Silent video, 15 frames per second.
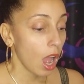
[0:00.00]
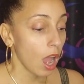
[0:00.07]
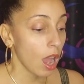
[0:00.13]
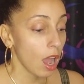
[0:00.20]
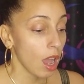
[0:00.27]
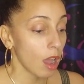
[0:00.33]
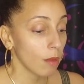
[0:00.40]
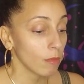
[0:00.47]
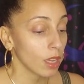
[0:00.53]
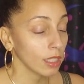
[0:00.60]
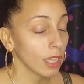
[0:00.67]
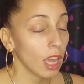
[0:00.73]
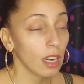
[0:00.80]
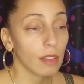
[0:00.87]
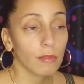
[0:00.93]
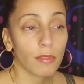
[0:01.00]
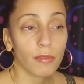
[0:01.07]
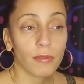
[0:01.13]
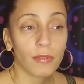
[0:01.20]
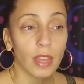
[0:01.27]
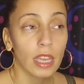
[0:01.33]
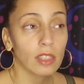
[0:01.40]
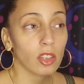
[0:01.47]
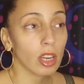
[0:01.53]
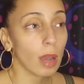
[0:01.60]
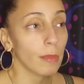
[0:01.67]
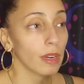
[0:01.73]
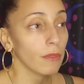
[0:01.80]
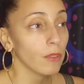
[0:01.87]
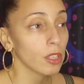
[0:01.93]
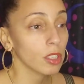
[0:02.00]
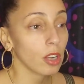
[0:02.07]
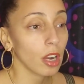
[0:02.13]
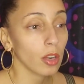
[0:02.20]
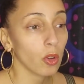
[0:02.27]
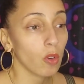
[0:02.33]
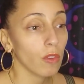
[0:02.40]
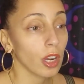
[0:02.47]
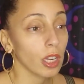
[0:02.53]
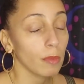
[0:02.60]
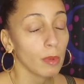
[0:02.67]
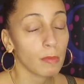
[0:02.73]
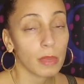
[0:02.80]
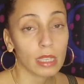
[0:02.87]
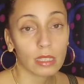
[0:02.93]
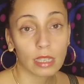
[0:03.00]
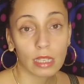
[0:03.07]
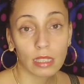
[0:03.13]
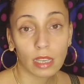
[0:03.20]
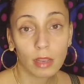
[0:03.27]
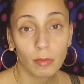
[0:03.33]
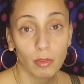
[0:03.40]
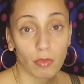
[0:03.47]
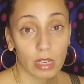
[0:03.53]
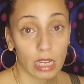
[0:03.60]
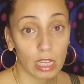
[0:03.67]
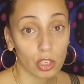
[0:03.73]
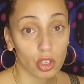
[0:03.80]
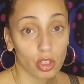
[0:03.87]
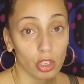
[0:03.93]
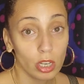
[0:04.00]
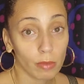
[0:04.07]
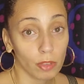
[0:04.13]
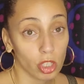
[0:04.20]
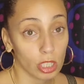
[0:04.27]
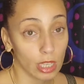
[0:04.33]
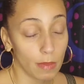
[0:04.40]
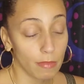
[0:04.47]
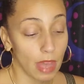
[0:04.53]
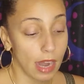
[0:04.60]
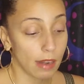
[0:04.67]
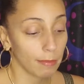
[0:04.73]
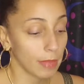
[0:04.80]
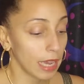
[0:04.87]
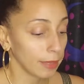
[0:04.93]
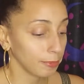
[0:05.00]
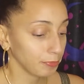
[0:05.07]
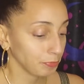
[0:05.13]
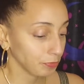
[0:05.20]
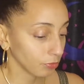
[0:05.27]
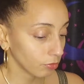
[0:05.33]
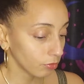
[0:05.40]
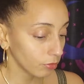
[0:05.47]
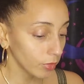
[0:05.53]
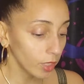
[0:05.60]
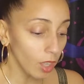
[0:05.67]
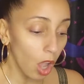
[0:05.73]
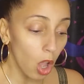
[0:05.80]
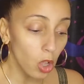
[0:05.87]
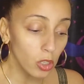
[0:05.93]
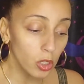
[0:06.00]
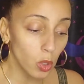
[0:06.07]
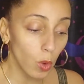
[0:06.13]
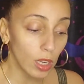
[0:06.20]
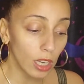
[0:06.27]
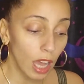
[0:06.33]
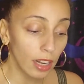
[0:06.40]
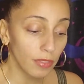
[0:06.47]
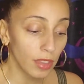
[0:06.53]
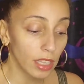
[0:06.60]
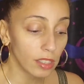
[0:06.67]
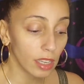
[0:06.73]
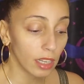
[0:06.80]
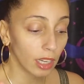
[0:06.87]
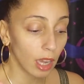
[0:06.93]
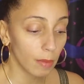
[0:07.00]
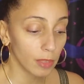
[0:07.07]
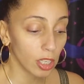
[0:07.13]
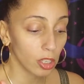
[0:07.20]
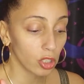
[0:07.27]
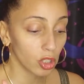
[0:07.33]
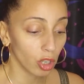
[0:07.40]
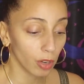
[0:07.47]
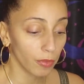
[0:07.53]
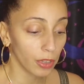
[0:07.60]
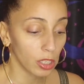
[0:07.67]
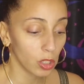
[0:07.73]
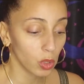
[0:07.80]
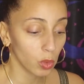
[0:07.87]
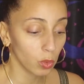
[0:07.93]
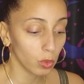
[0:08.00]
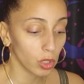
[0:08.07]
Um, a lot of things are coming up for starting over. It could be business, it could be relationship. Just keep that in mind. Also, a lot of things are going to come to the surface soon.